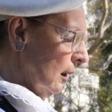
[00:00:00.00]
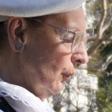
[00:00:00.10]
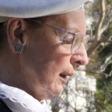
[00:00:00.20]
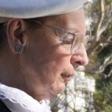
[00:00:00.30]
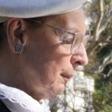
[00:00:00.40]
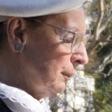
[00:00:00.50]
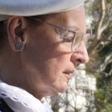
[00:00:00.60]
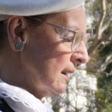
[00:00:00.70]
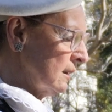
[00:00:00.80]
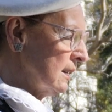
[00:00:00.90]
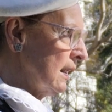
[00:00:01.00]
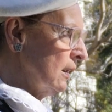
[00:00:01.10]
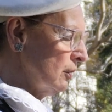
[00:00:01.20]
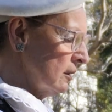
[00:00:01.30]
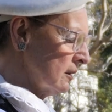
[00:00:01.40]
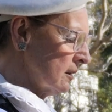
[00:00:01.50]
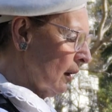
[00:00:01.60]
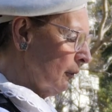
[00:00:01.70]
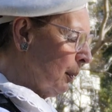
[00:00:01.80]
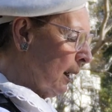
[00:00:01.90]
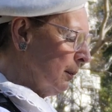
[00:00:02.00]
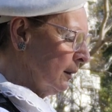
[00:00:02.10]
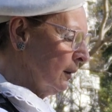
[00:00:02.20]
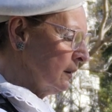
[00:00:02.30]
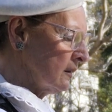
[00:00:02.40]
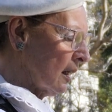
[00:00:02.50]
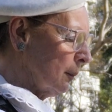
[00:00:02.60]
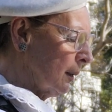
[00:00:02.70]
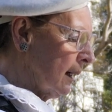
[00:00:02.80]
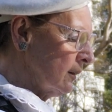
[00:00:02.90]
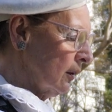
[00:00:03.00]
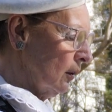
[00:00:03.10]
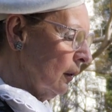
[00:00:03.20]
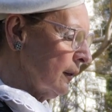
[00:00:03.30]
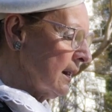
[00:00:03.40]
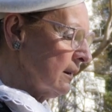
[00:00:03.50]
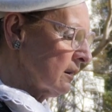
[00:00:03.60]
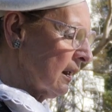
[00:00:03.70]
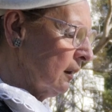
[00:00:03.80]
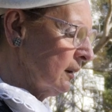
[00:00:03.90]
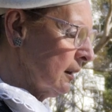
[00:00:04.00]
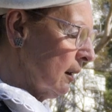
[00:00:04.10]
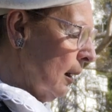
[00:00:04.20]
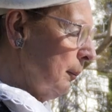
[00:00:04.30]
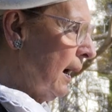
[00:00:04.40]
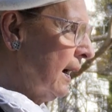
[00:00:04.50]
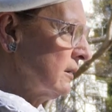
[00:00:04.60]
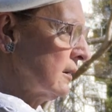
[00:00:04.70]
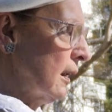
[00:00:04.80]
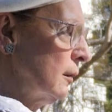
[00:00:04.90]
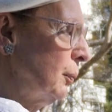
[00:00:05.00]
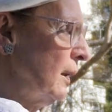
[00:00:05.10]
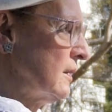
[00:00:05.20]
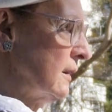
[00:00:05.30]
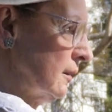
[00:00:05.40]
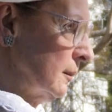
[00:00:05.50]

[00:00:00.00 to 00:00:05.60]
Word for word: We represent the interests of people who celebrate all things Celtic, past and present.